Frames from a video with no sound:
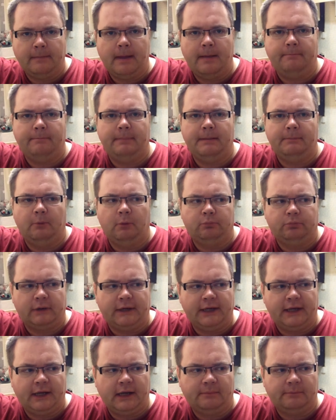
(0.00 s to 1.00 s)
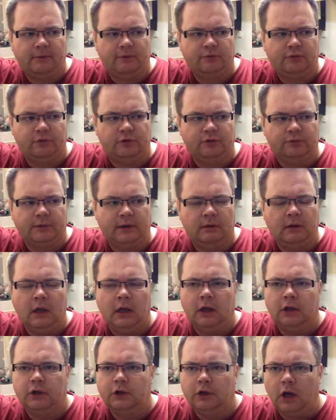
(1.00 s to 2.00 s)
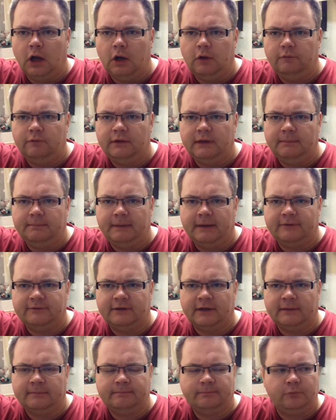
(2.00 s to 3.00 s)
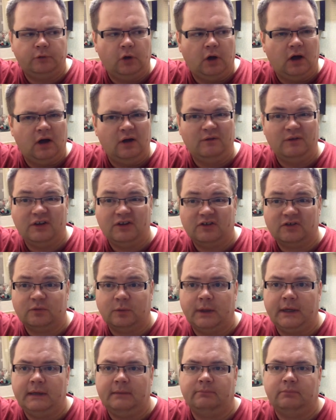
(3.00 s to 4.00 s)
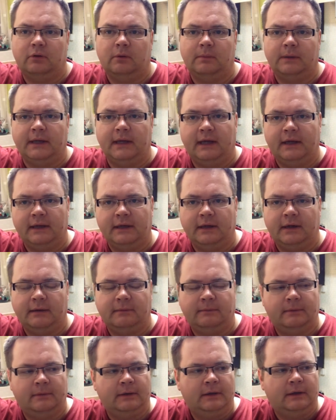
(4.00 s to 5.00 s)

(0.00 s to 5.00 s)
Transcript: Bit more bready coming through as well. Not overly bitter, not overly sweet. Probably a